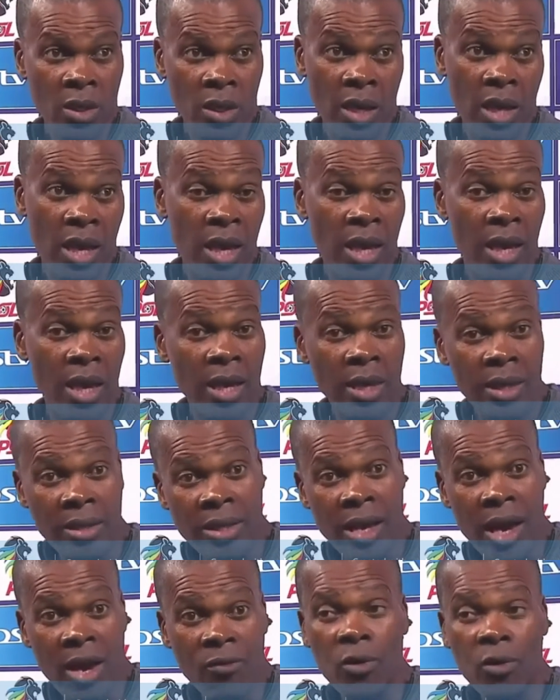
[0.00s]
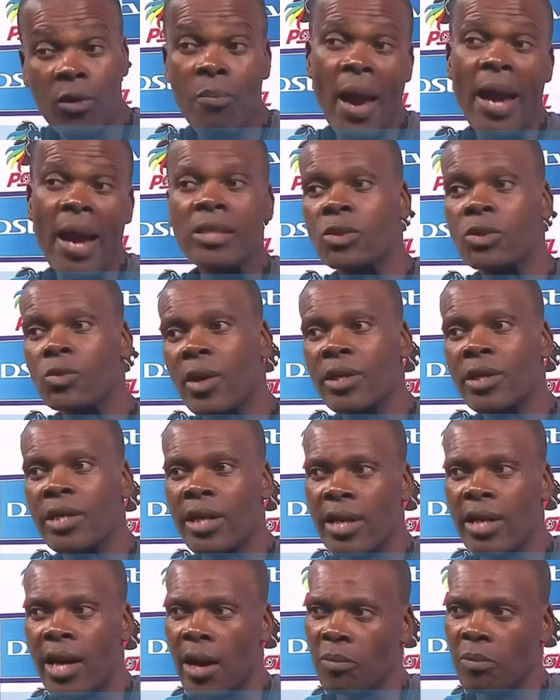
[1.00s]
their full backs when
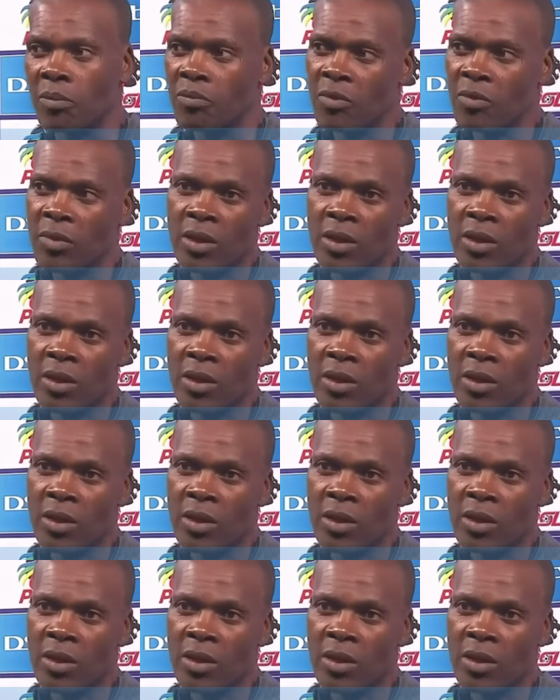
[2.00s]
they come.